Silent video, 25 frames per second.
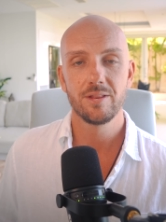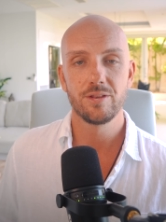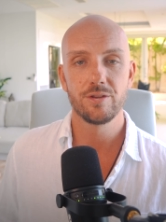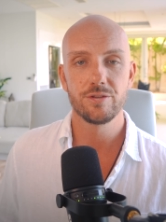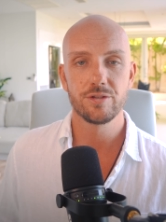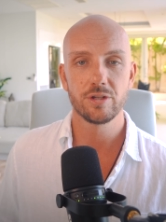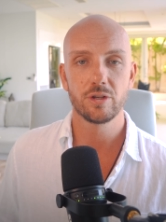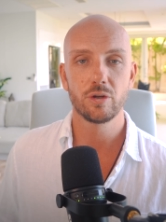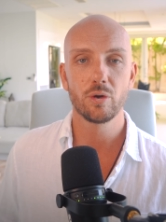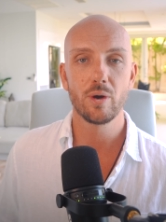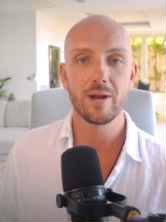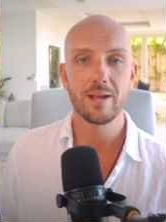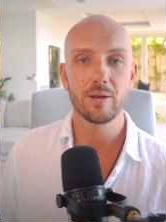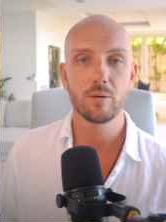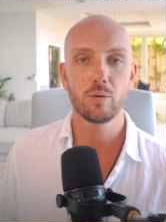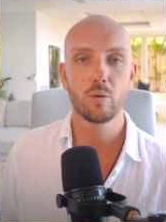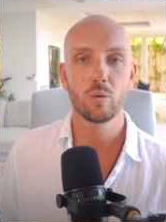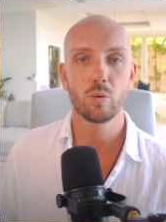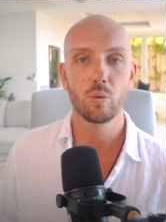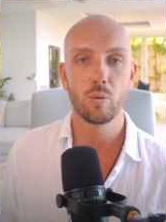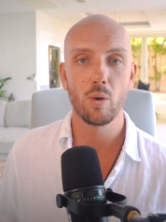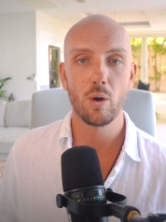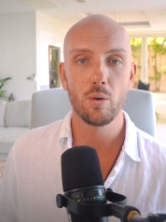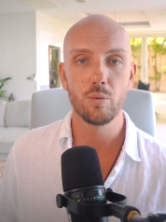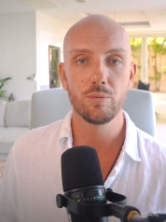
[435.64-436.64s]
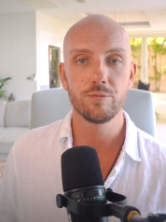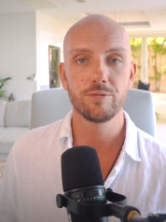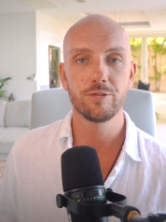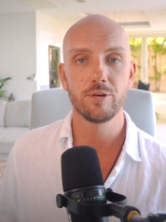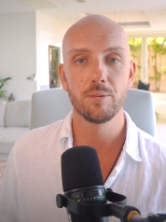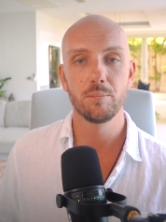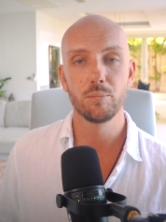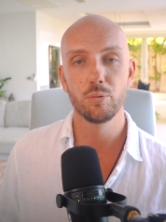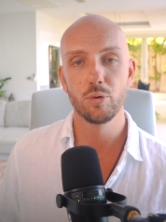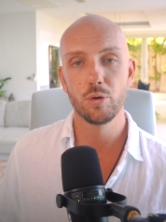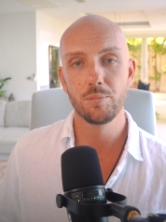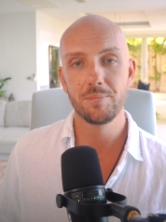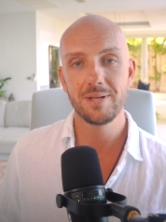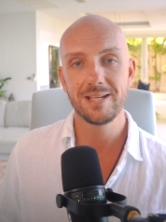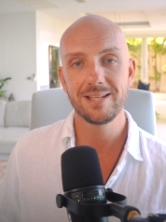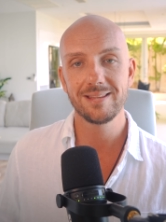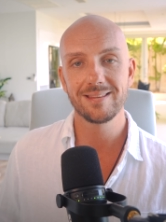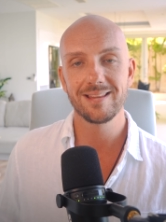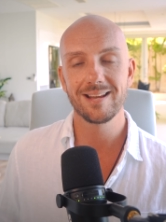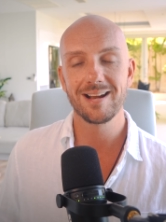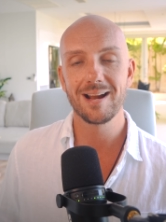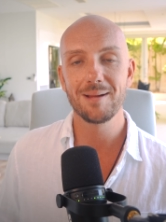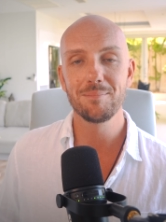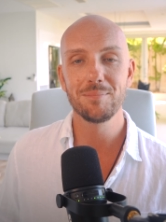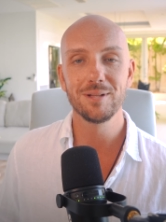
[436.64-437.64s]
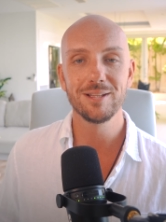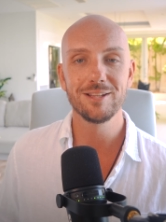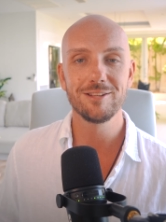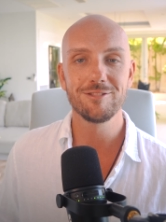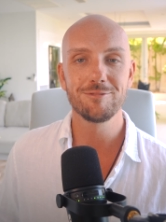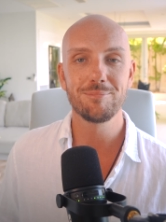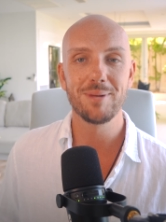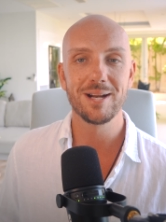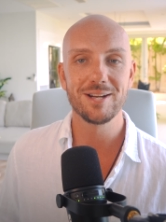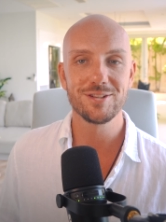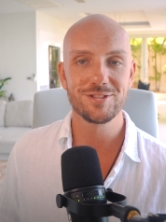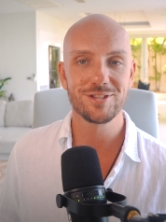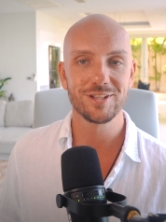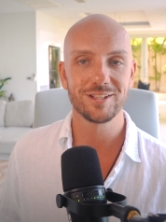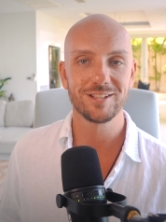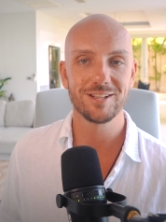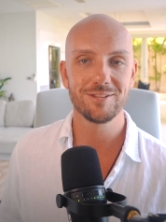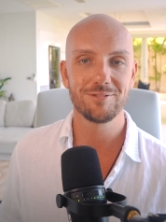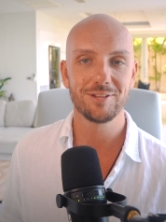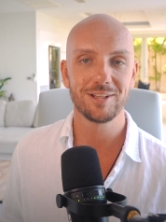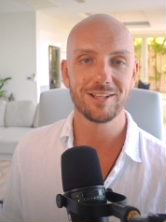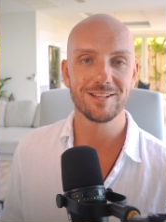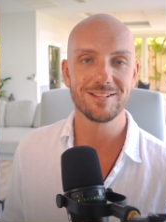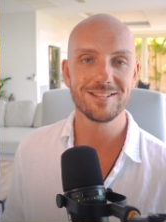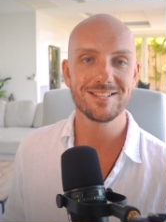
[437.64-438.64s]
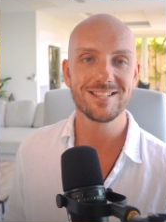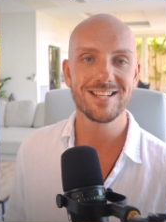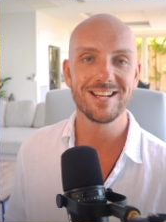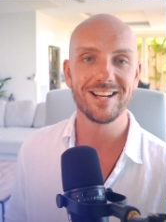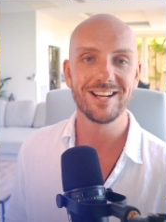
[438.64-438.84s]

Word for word: There's a great quote from Rumi that I believe bears significance